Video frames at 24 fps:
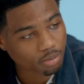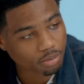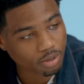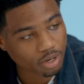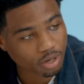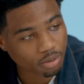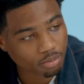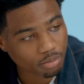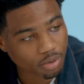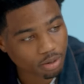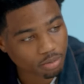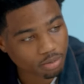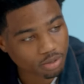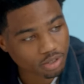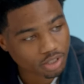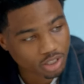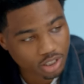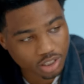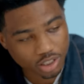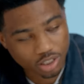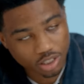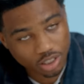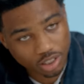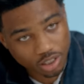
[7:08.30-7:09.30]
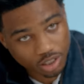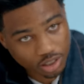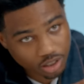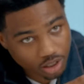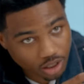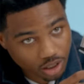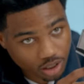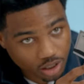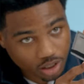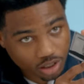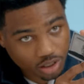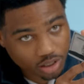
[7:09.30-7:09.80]
I've been a member since this
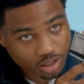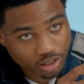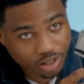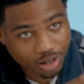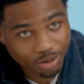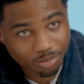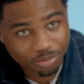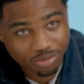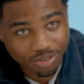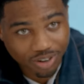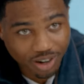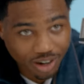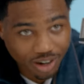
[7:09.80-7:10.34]
year, so I'm